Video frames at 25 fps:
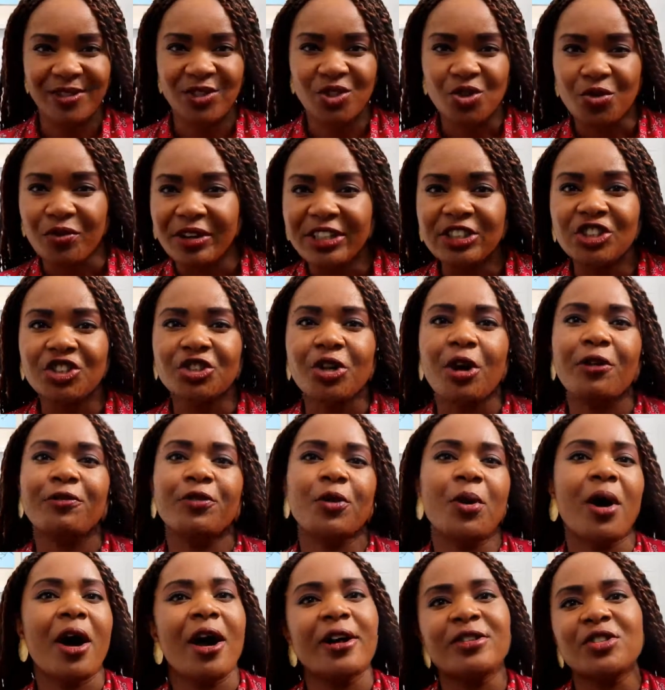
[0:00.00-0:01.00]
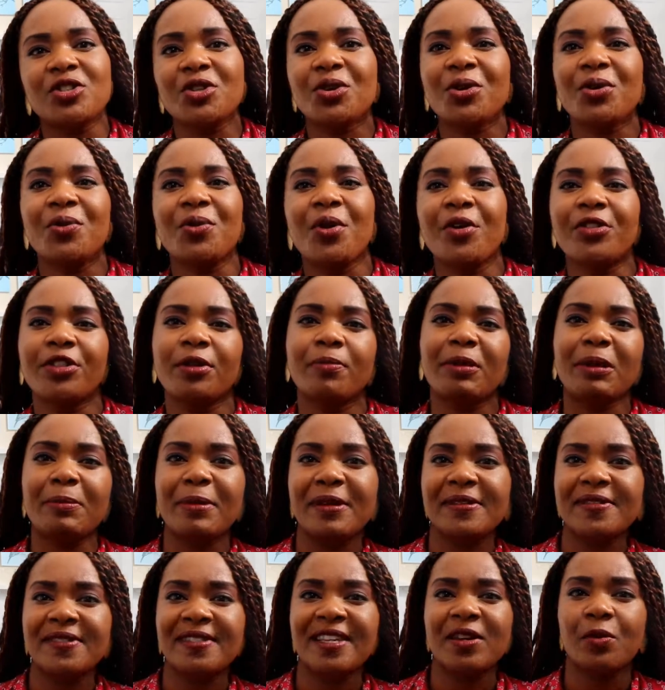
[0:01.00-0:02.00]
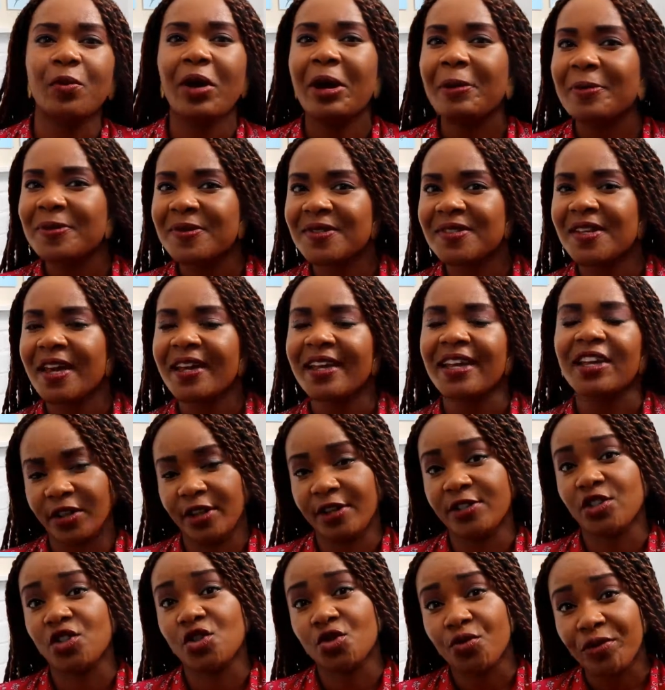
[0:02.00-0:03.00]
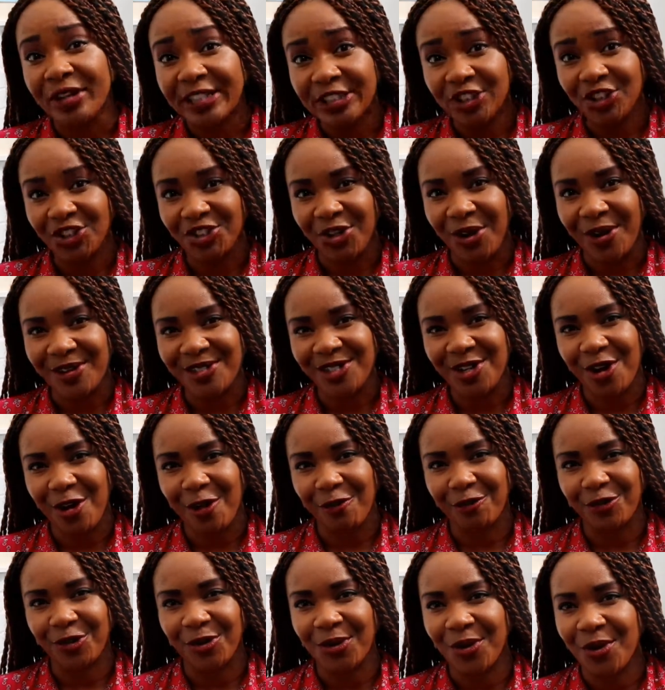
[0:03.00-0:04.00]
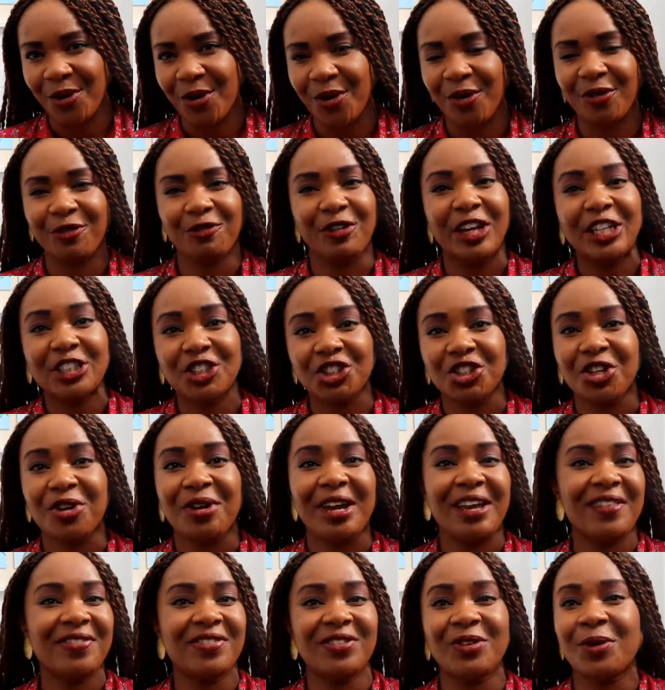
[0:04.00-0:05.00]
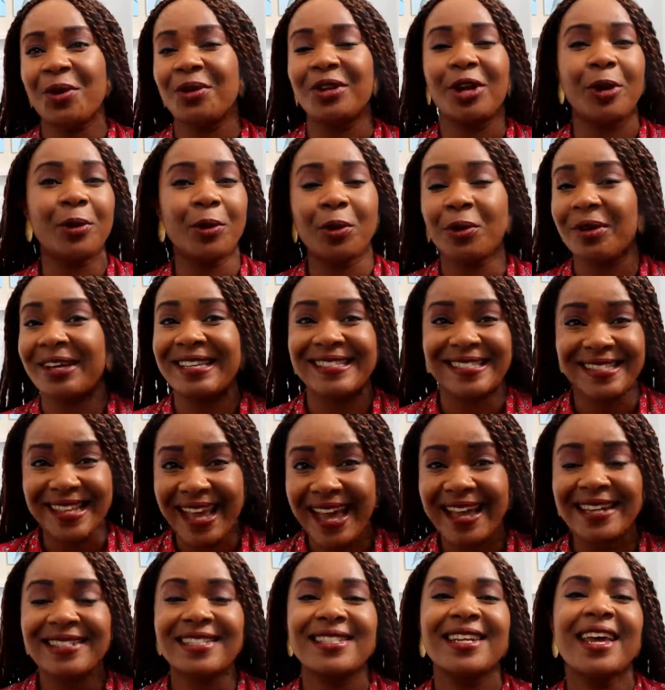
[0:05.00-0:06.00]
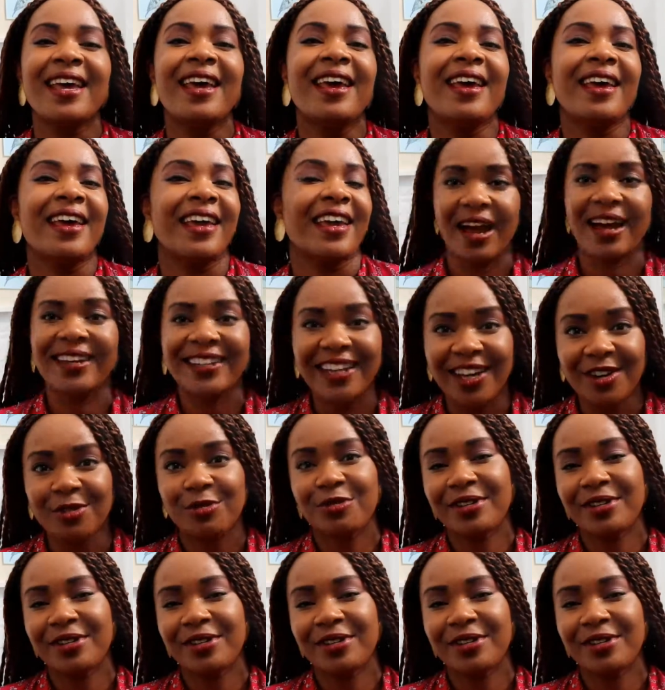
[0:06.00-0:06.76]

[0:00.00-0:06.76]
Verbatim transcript: a screenshot of your article on the BBC website, a screenshot of your feature in your local Gazette. And I